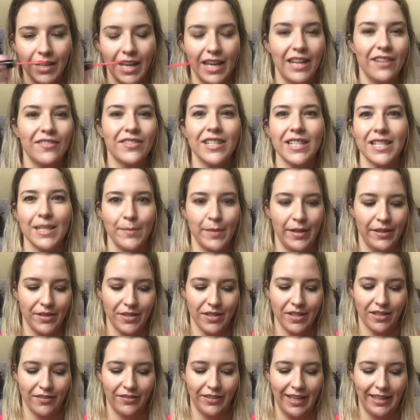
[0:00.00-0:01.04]
it even
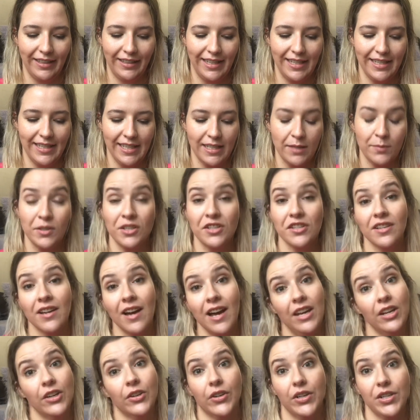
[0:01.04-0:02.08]
smells sort of like latex, which is
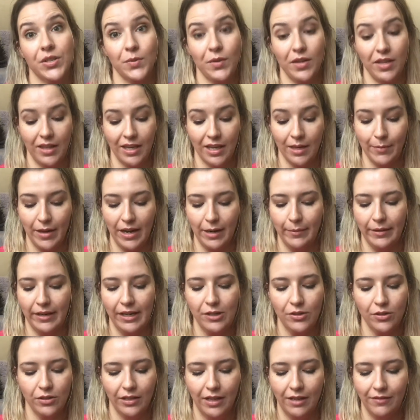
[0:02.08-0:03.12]
kind of gross when you think about it, but
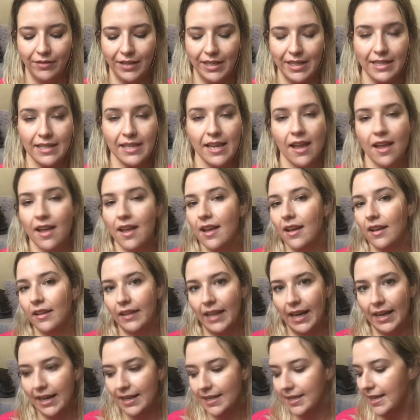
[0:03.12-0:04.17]
I do love this.
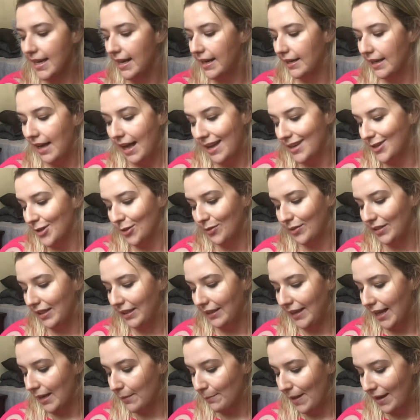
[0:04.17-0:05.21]
Like I said, I don't really
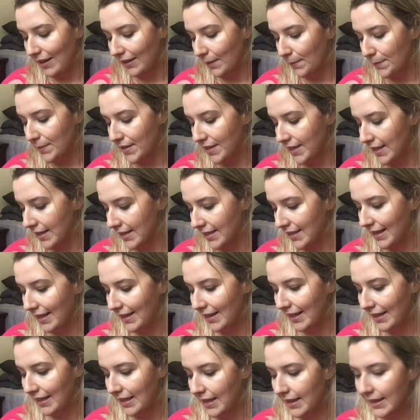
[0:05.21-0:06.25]
like matte lipsticks, and I
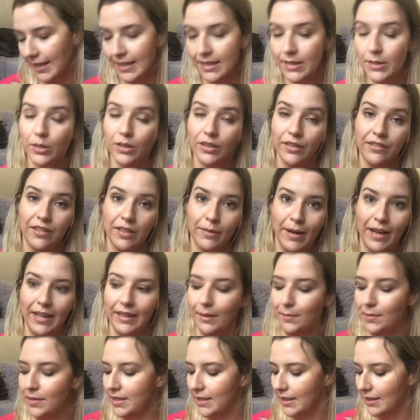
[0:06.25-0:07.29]
think that that's all of the matte
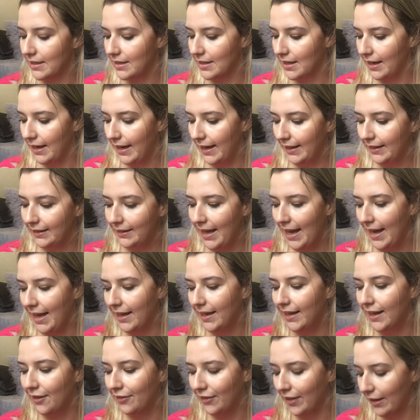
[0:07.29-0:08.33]
lipsticks that I
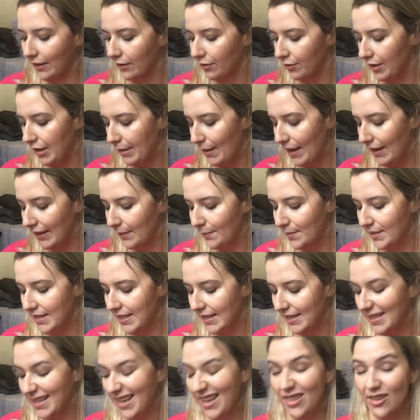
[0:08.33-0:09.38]
had. I have like 3 matte
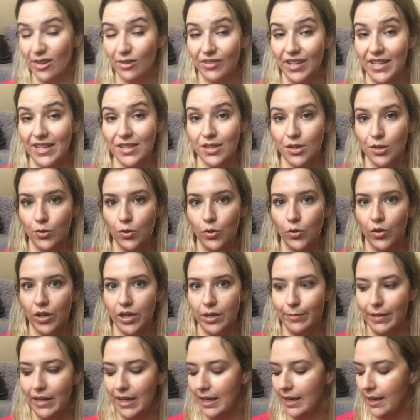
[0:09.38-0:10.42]
lipsticks, and the rest are all
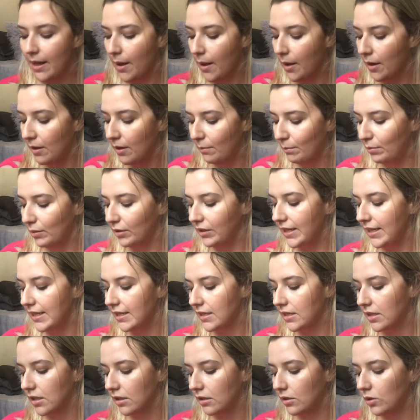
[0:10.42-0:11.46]
going to be
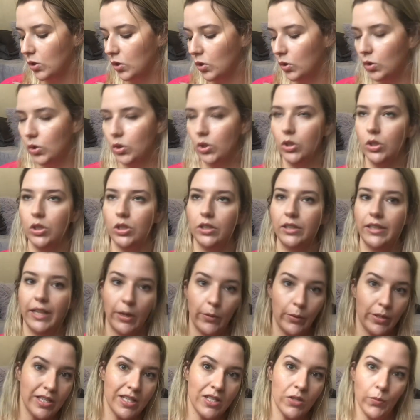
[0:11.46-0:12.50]
Bullet or
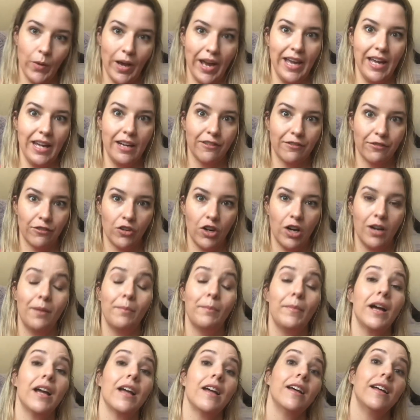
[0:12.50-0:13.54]
Liquid Suede
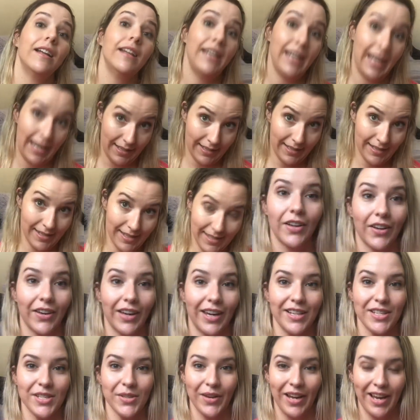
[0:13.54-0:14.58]
from NYX.
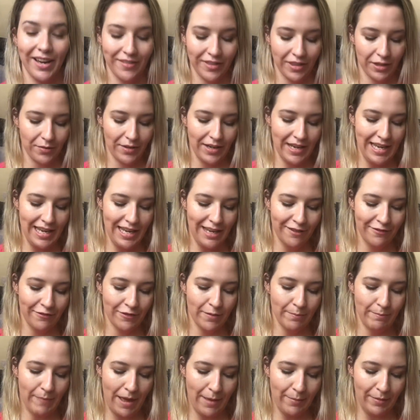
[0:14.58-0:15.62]
Okay, so I have 3 here
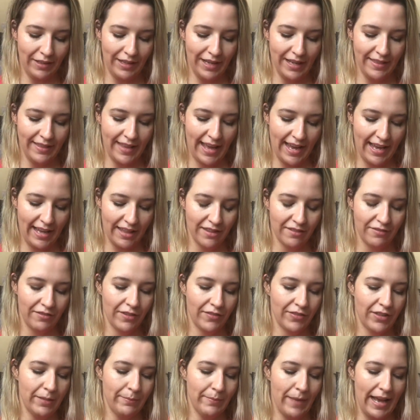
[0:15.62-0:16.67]
from Maybelline. They are the
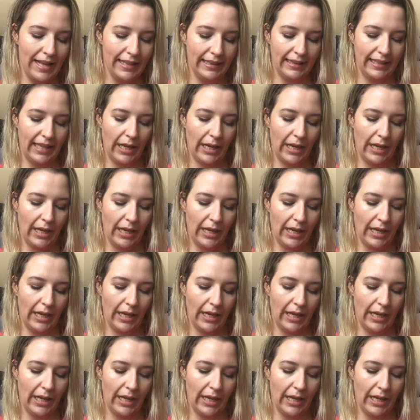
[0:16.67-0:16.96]
Vivid Matte